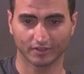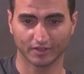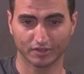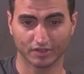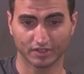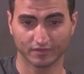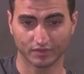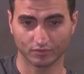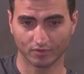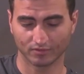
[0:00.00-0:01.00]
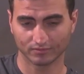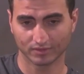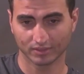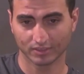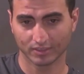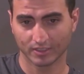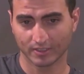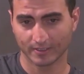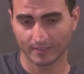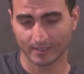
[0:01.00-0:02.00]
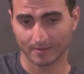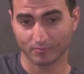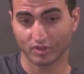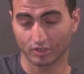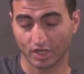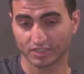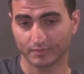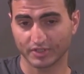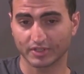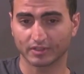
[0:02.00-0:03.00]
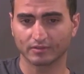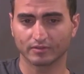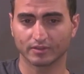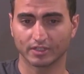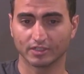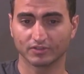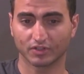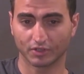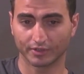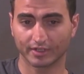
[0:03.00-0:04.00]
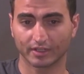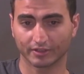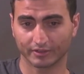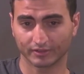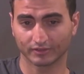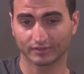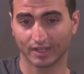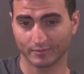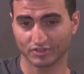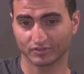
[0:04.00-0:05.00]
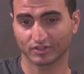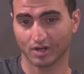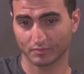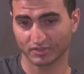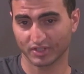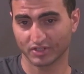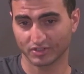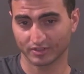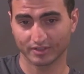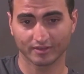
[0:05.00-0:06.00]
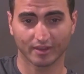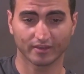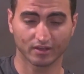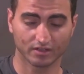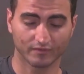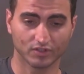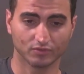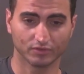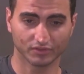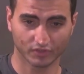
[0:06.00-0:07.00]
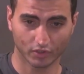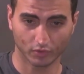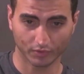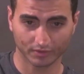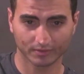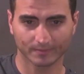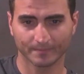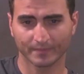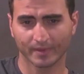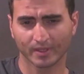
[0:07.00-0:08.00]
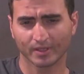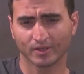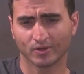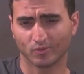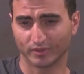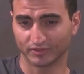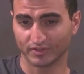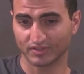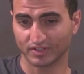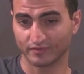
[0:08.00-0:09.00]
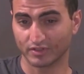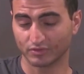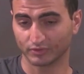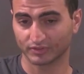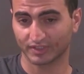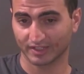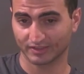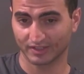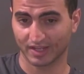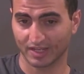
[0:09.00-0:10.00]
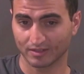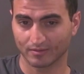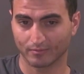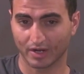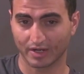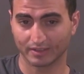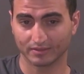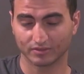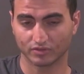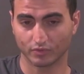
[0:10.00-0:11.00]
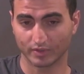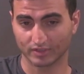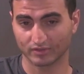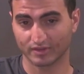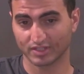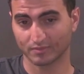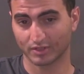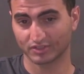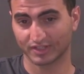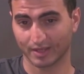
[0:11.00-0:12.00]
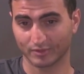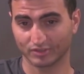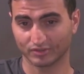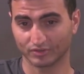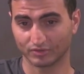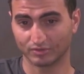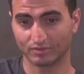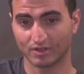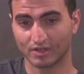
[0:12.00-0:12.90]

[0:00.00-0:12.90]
an individual. The loss being the security clearance damages compensation that the individual is owed. What do these individuals stand to gain by doing this much damage to,